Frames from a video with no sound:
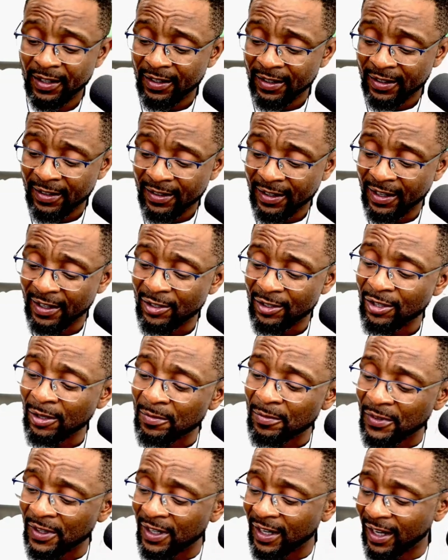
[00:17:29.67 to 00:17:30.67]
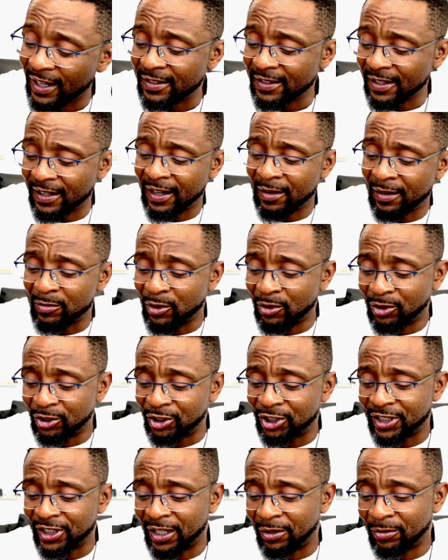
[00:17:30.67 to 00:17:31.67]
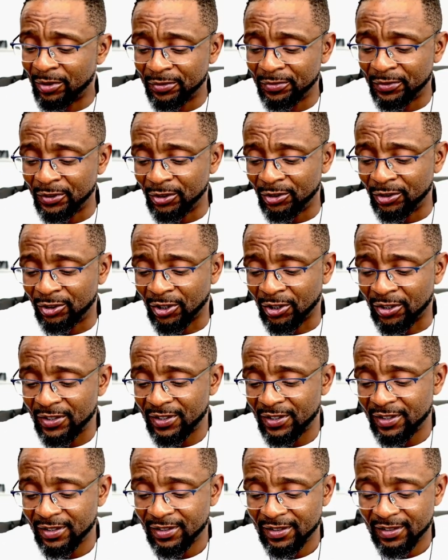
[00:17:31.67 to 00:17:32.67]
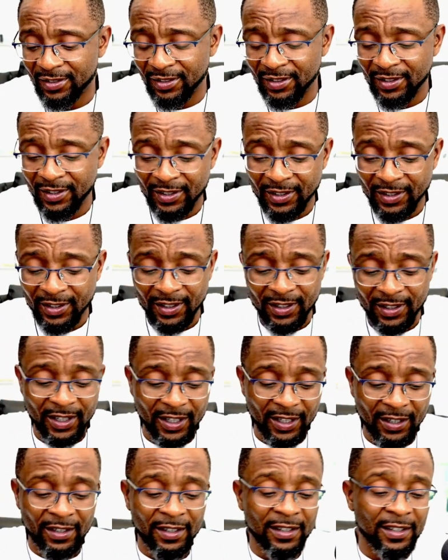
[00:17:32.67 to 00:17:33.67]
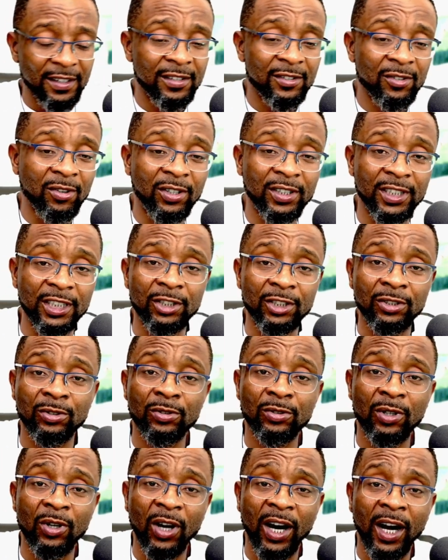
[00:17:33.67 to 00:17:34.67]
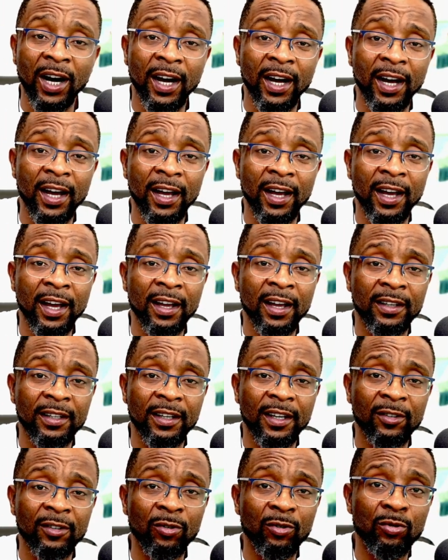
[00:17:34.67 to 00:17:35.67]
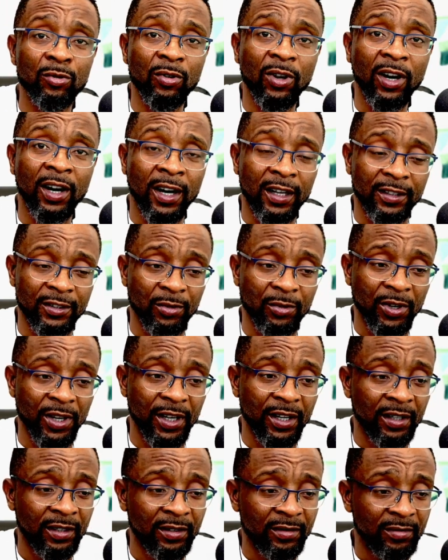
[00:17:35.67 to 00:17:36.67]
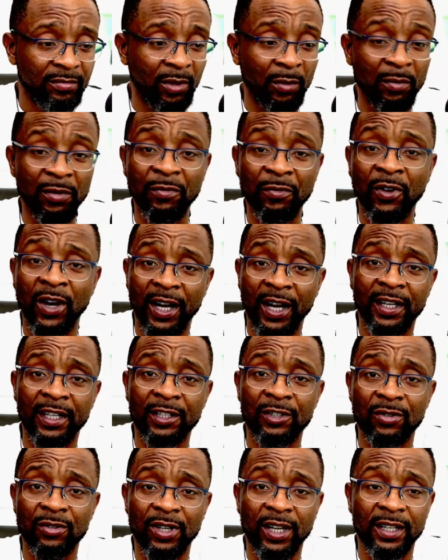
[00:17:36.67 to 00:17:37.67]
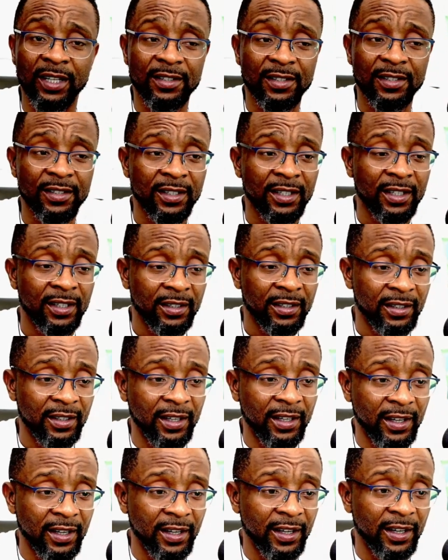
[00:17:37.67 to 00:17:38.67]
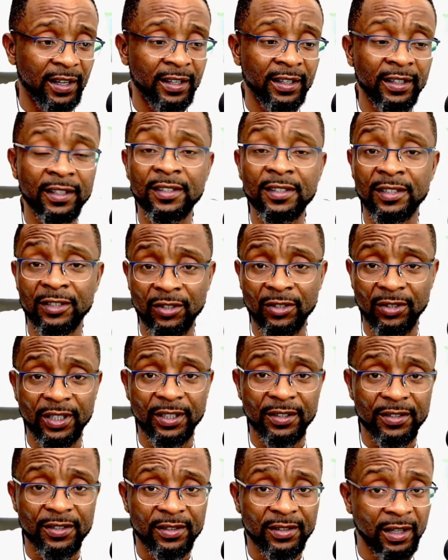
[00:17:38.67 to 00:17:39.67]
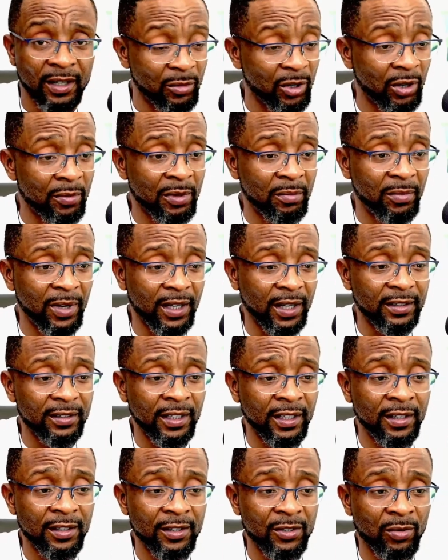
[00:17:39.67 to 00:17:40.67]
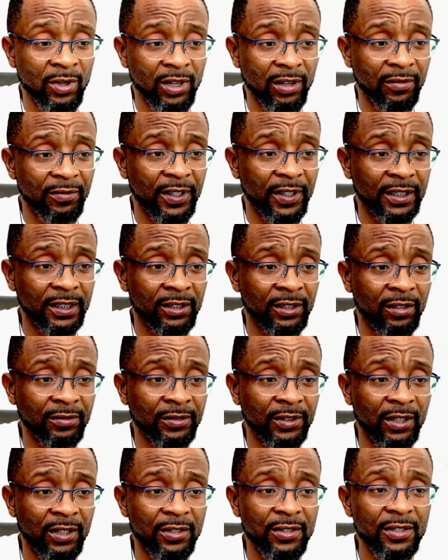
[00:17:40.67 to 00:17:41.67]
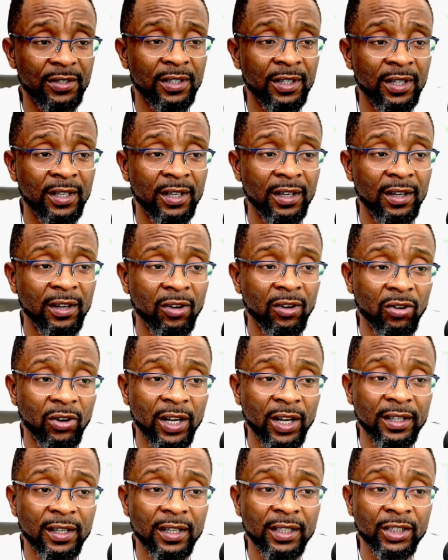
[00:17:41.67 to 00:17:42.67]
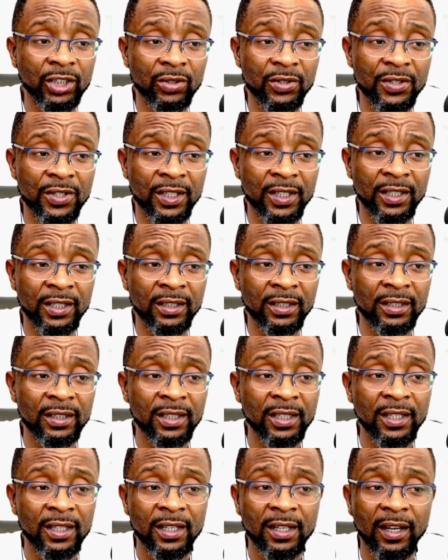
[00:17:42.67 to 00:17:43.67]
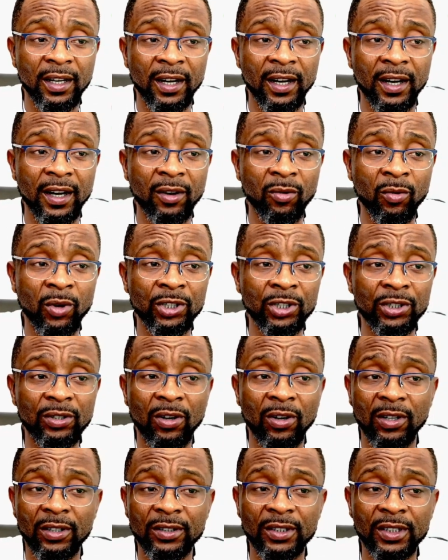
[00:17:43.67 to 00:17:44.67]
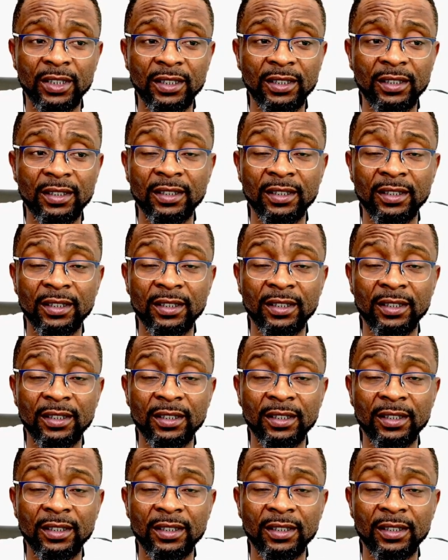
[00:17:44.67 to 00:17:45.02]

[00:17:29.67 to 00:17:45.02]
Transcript: There's something I said I'm going to share with you. It's called the Google Art, okay? But before I get to that, listen to this. I'm coming back. Here is one of the governors currently using what you call the